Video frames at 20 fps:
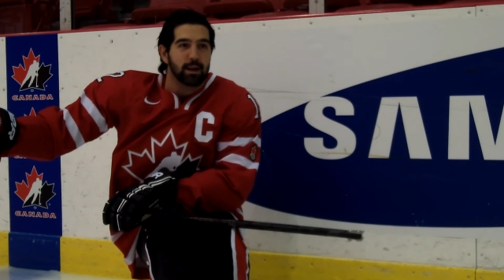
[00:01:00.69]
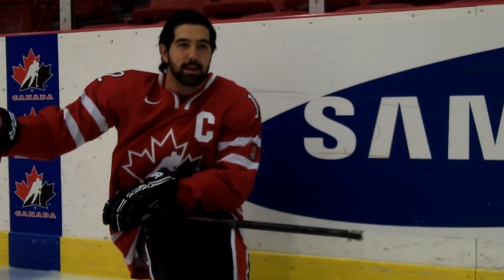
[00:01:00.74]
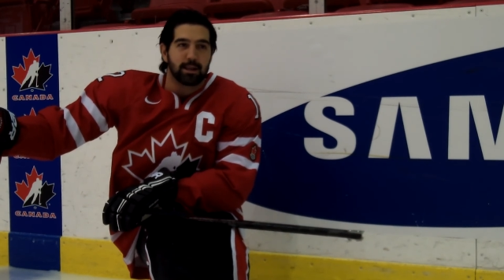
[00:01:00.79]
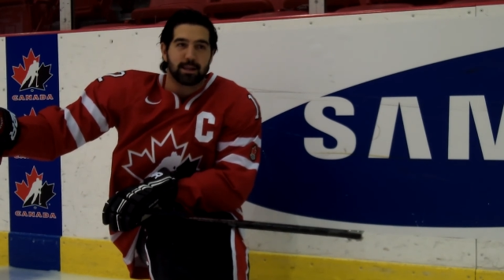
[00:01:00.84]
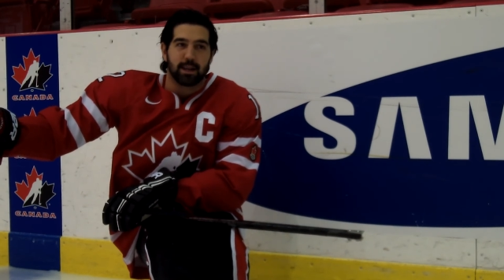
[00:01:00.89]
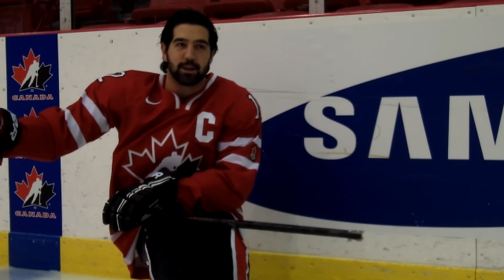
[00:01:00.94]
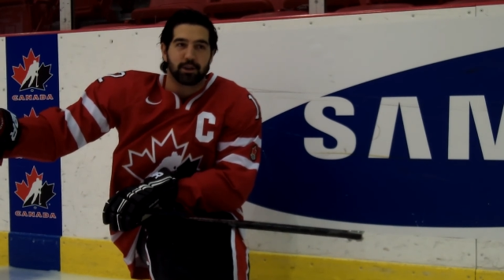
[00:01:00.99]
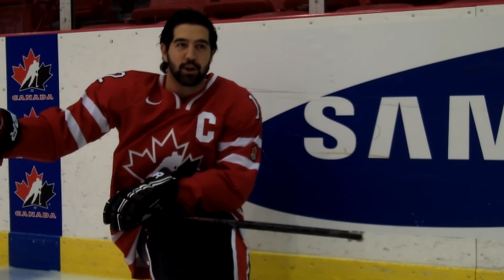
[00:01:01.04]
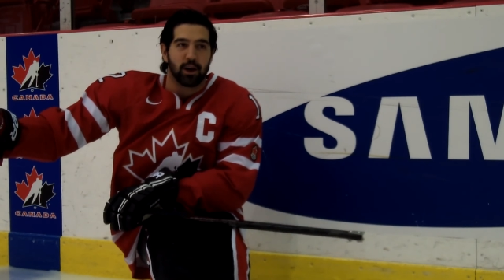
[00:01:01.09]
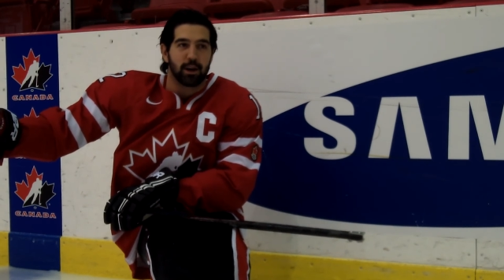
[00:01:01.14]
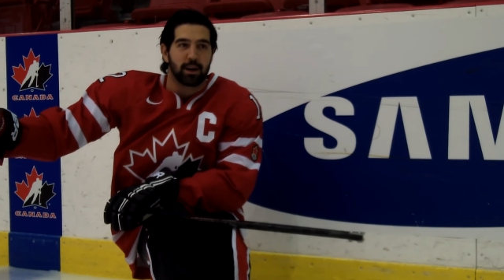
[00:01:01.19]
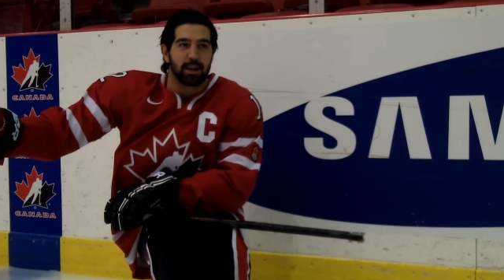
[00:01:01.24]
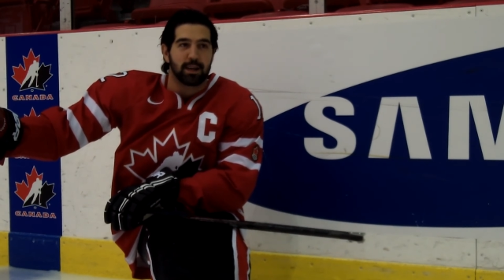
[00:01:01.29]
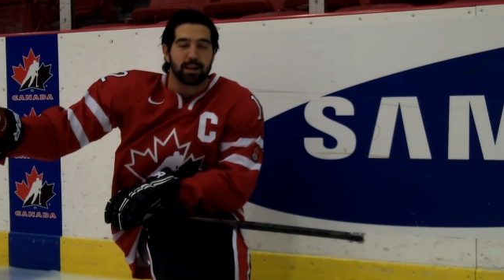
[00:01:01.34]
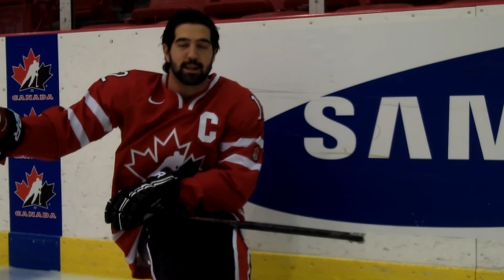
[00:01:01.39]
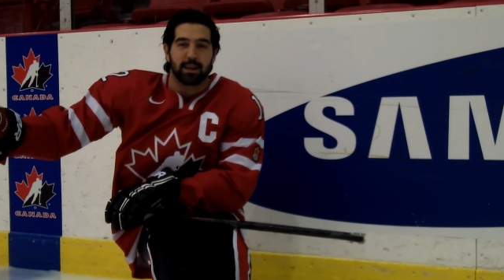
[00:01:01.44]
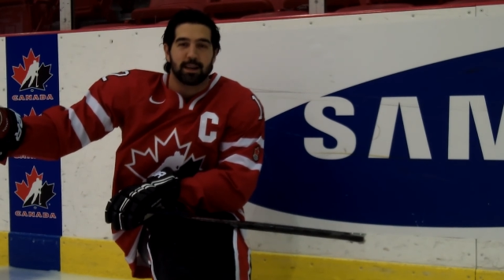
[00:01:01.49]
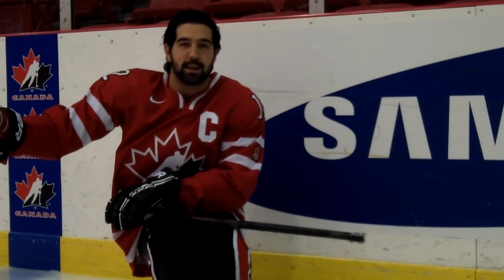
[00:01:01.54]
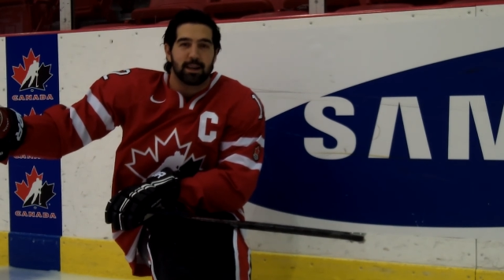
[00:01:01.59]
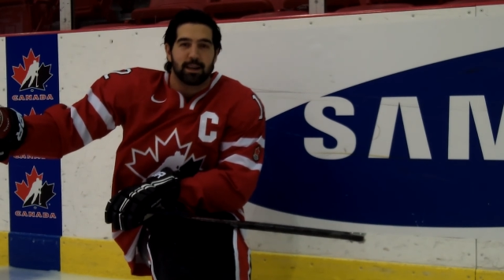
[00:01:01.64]
Sledge
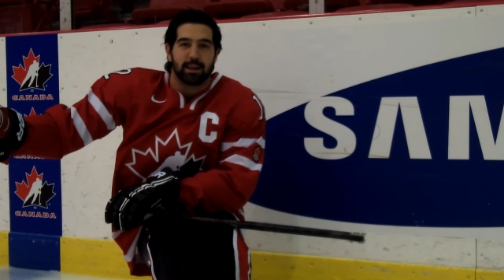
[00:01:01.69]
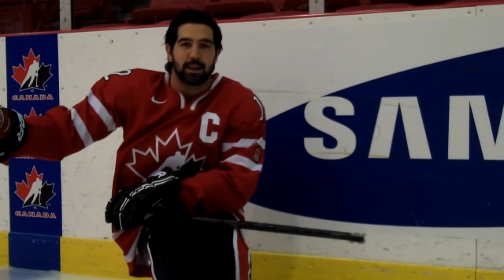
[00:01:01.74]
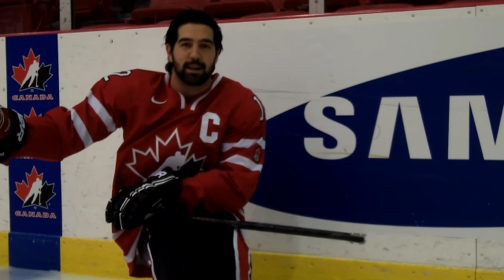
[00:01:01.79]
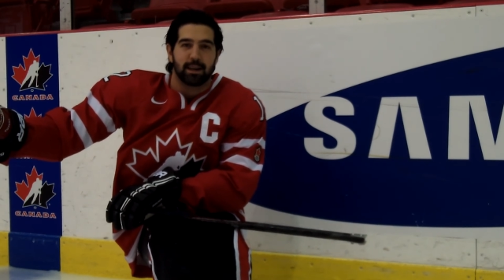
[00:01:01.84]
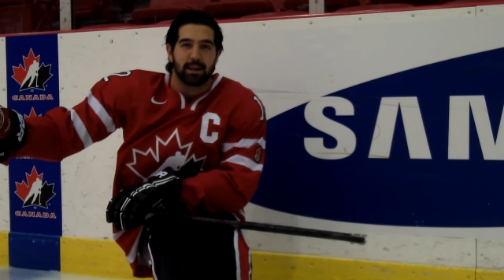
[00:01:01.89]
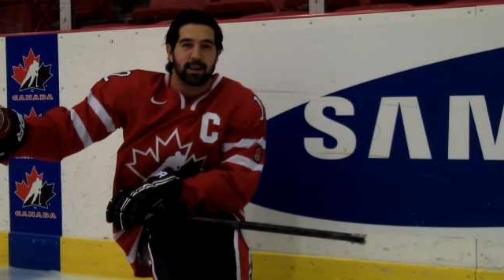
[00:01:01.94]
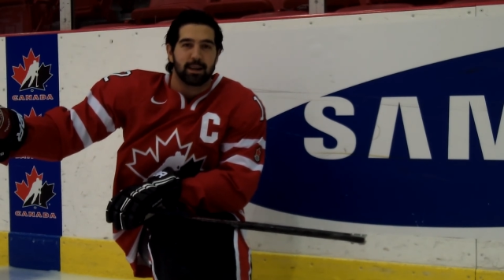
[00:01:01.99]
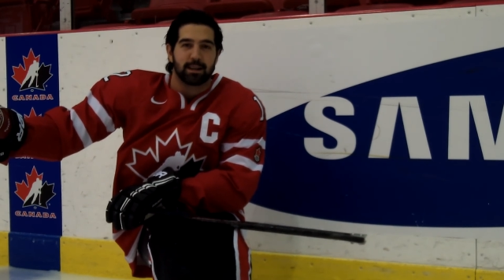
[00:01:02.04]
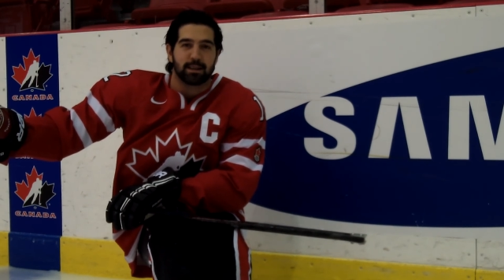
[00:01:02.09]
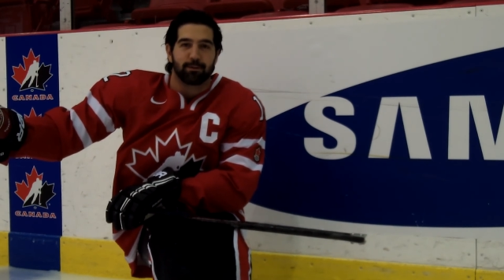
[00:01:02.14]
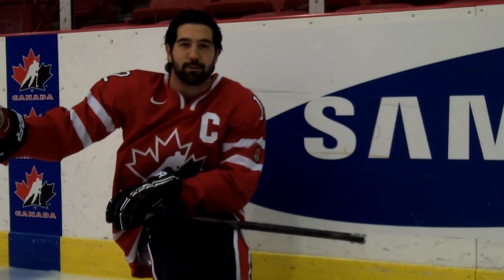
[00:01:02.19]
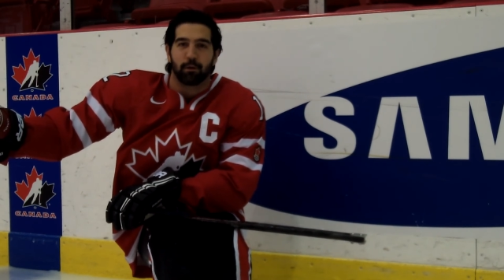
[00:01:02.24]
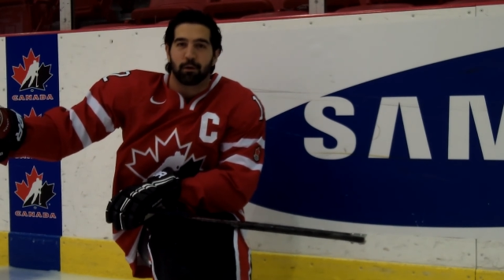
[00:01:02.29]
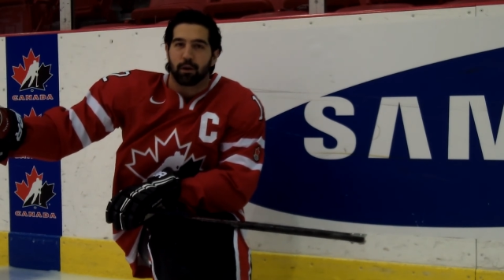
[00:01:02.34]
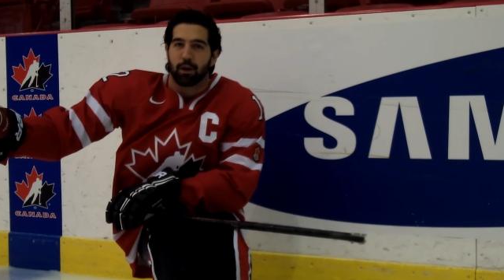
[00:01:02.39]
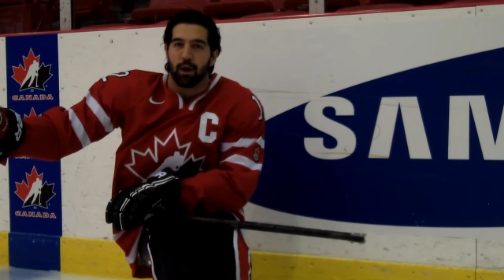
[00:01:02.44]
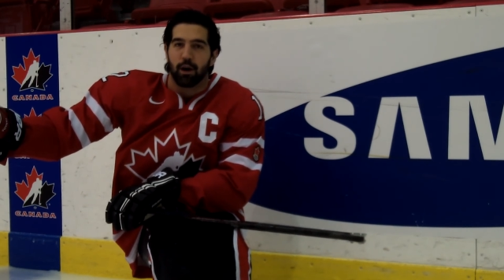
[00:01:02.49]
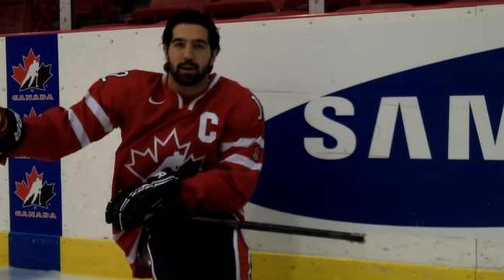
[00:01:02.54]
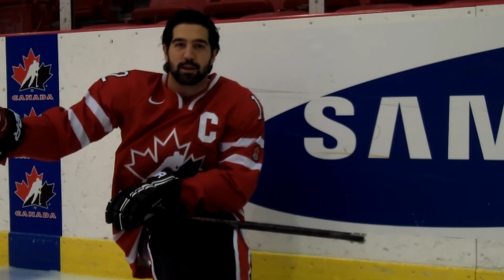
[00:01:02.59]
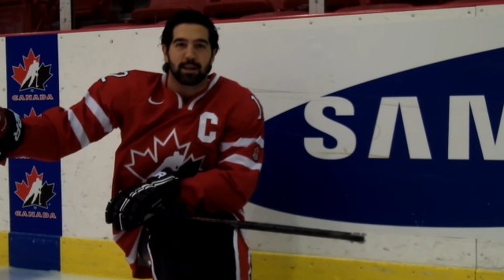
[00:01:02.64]
hockey, it's full
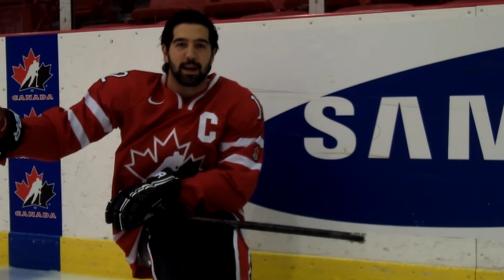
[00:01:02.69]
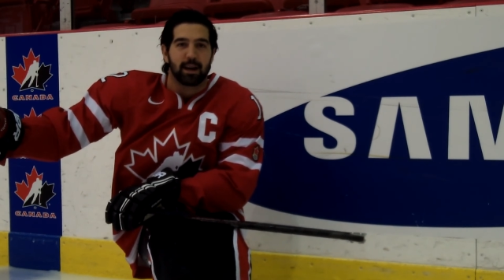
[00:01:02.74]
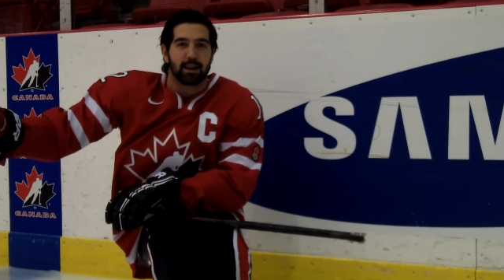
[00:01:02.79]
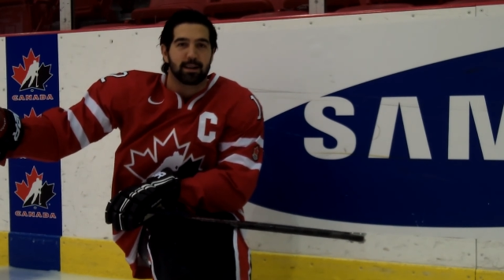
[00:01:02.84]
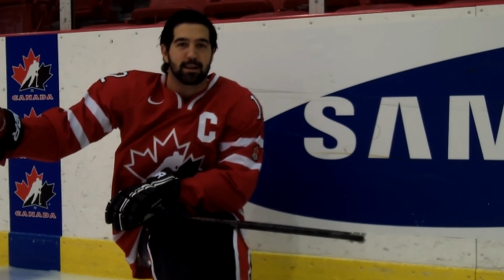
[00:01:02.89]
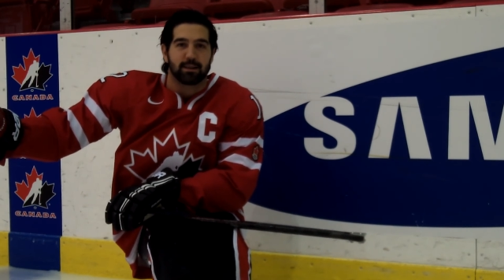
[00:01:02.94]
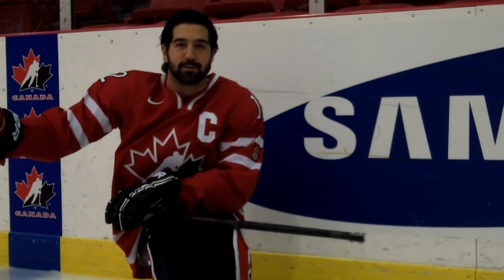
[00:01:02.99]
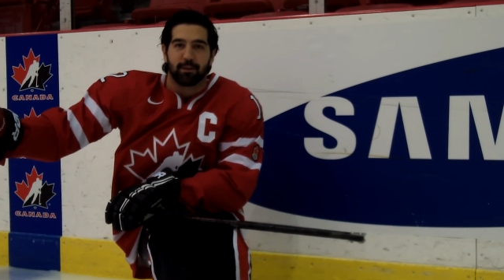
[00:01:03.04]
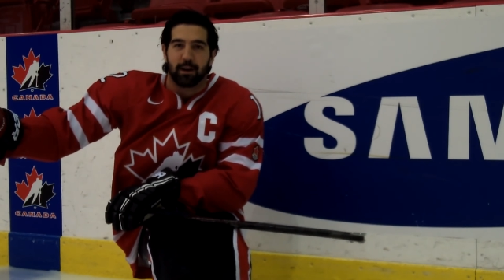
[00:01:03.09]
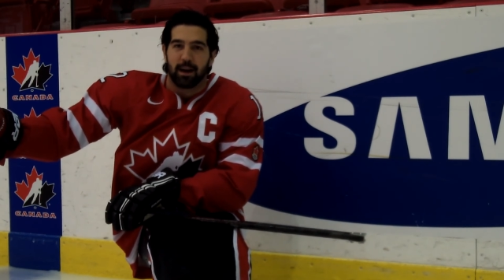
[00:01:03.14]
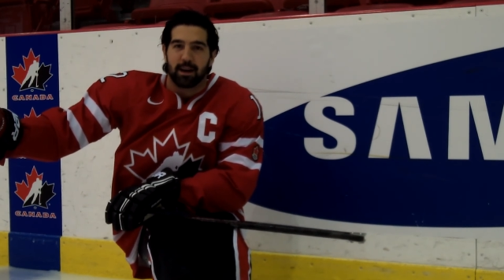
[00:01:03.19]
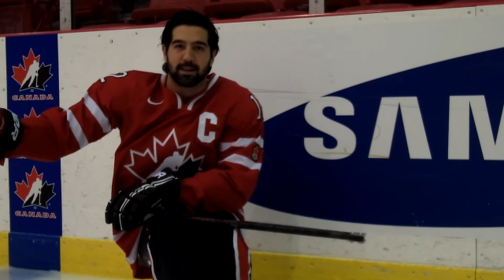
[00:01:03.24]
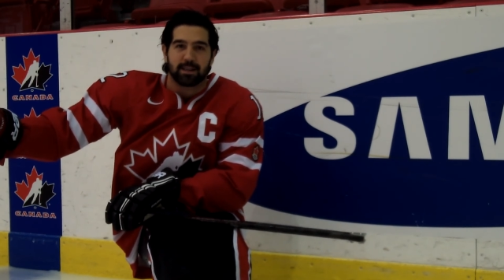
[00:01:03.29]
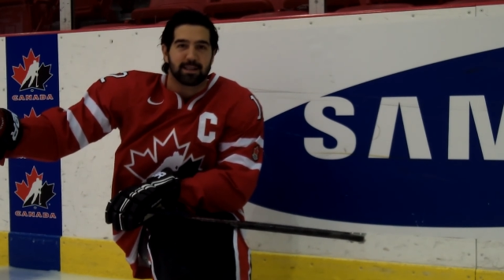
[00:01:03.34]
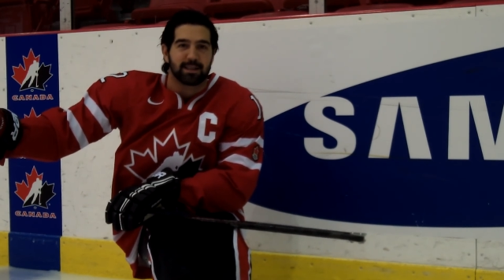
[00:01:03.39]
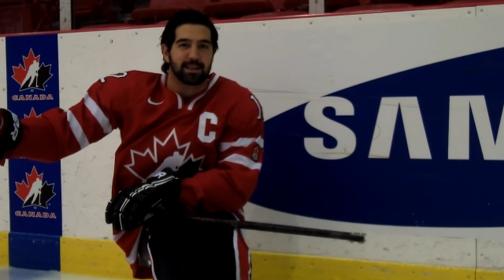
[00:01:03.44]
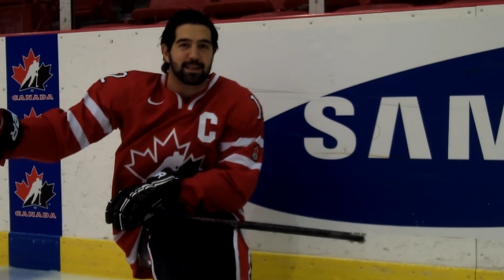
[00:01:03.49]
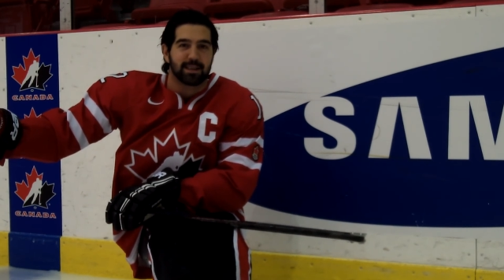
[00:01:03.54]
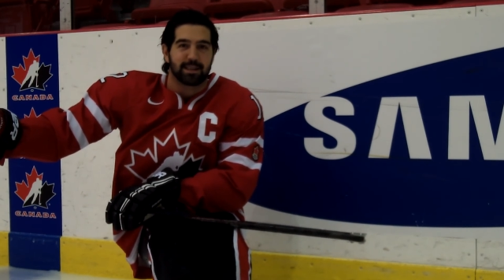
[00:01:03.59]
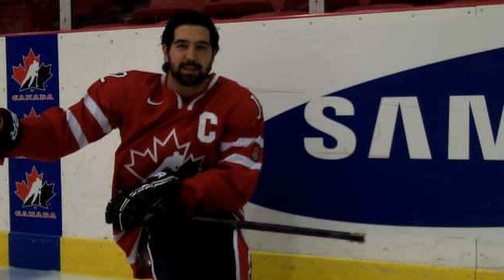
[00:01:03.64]
contact, it's fast, it's